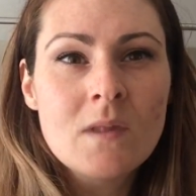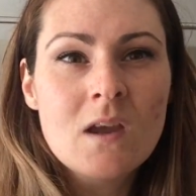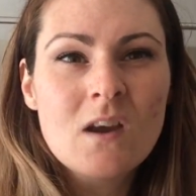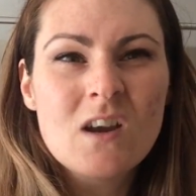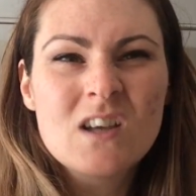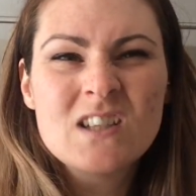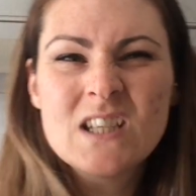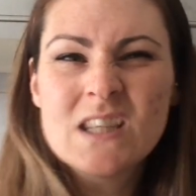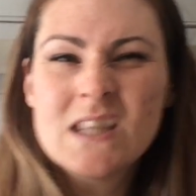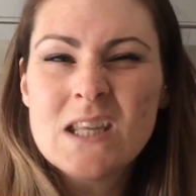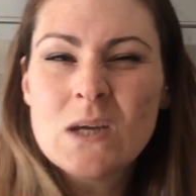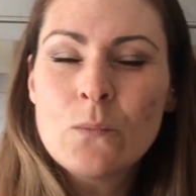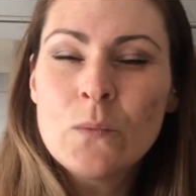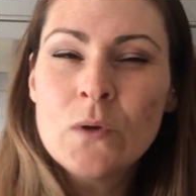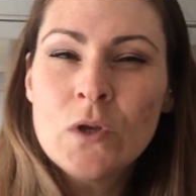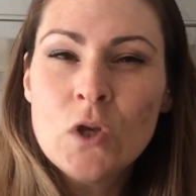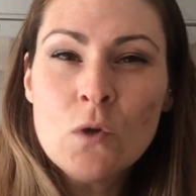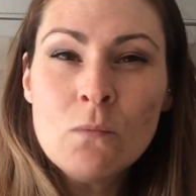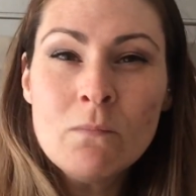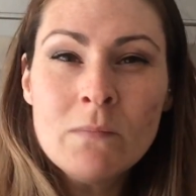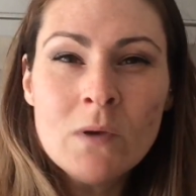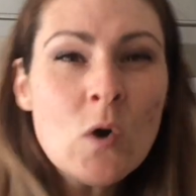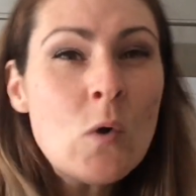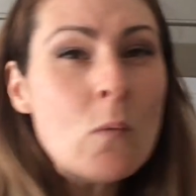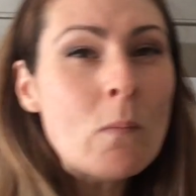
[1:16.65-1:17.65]
Because I think when
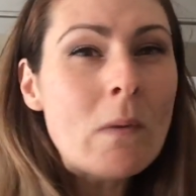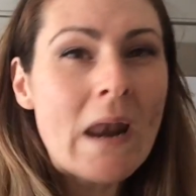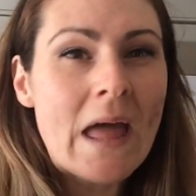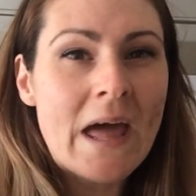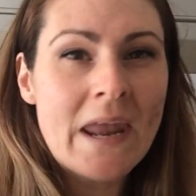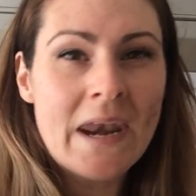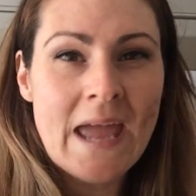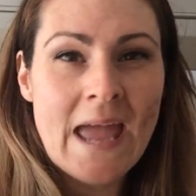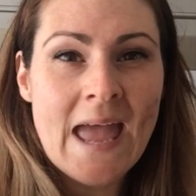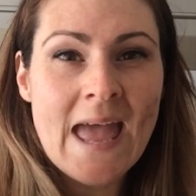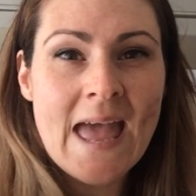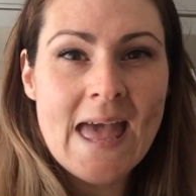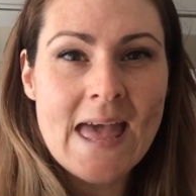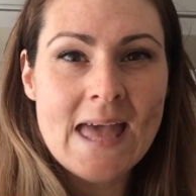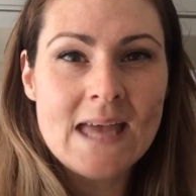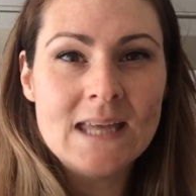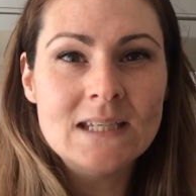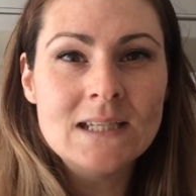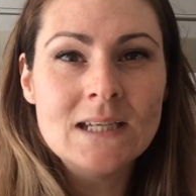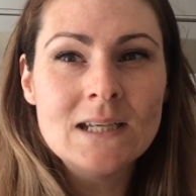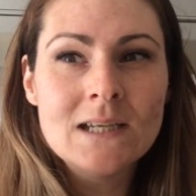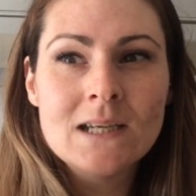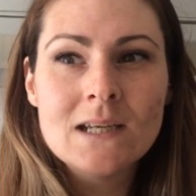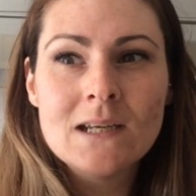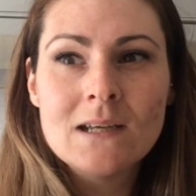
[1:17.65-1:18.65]
you meal plan
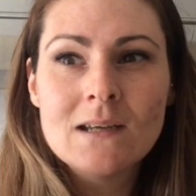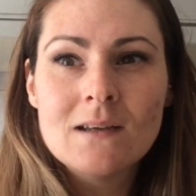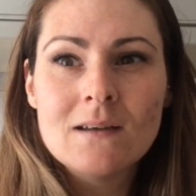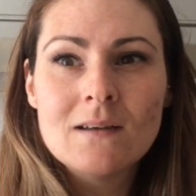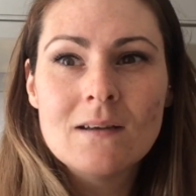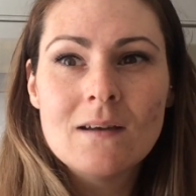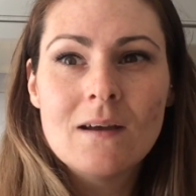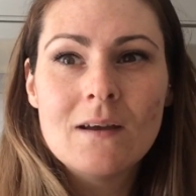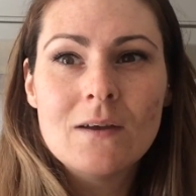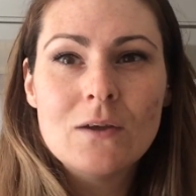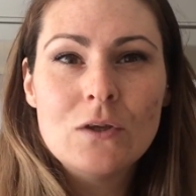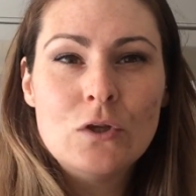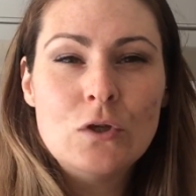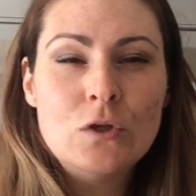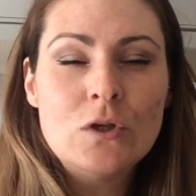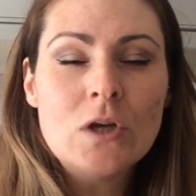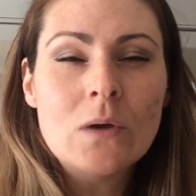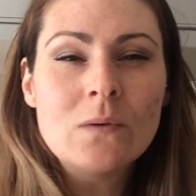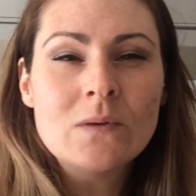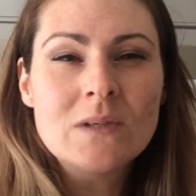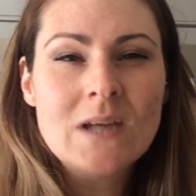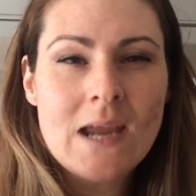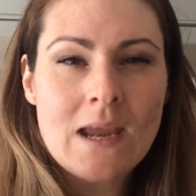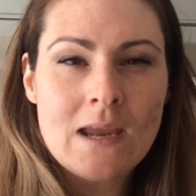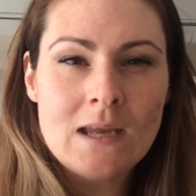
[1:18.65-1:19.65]
ahead you
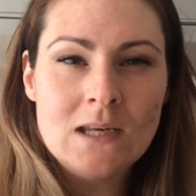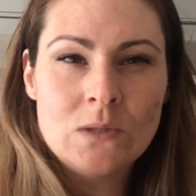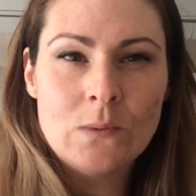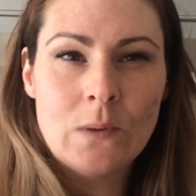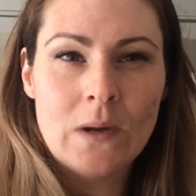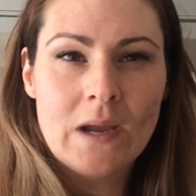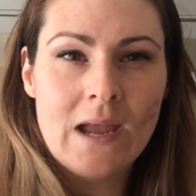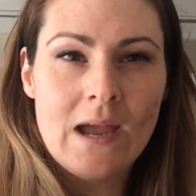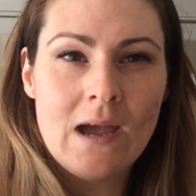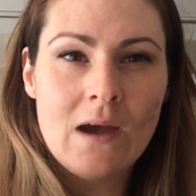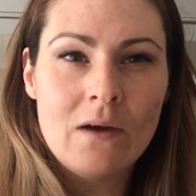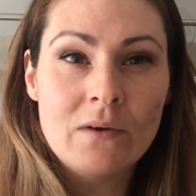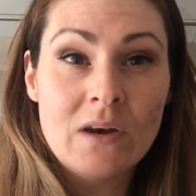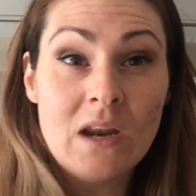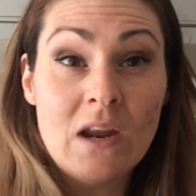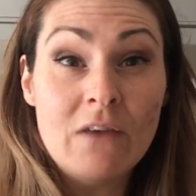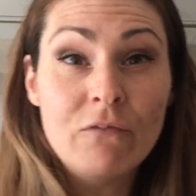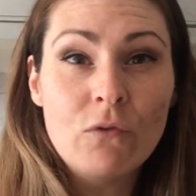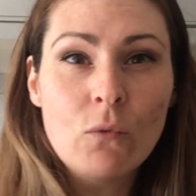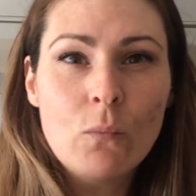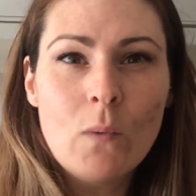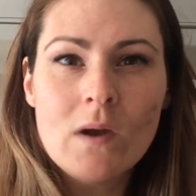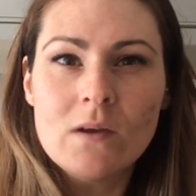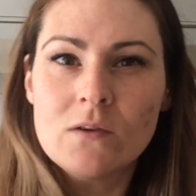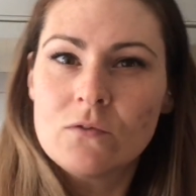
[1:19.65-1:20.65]
don't take into account if
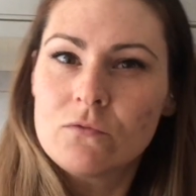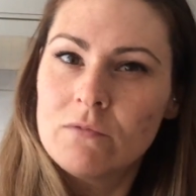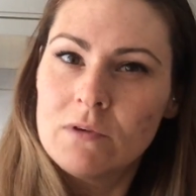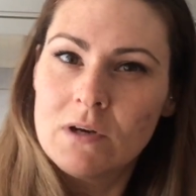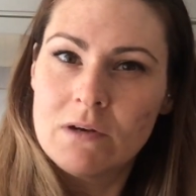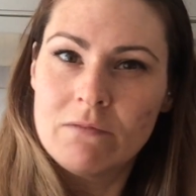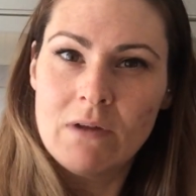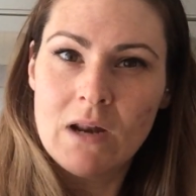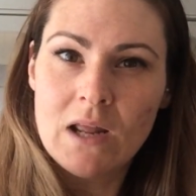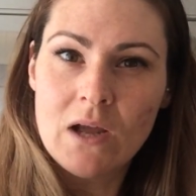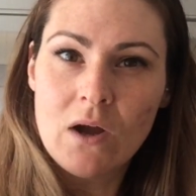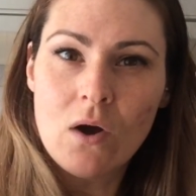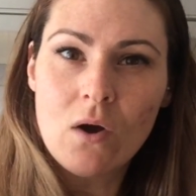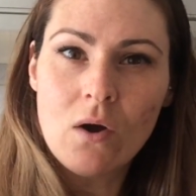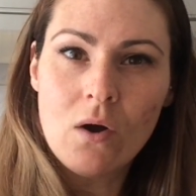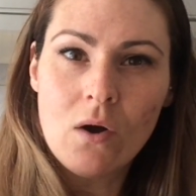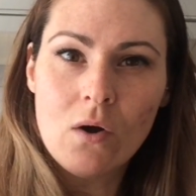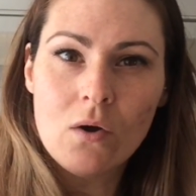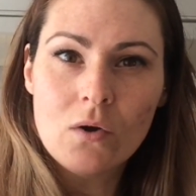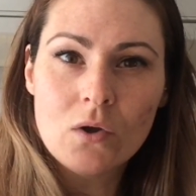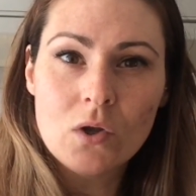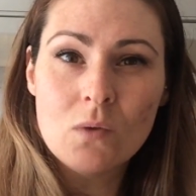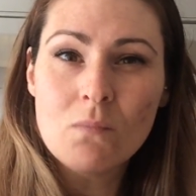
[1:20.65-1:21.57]
the weather's really really hot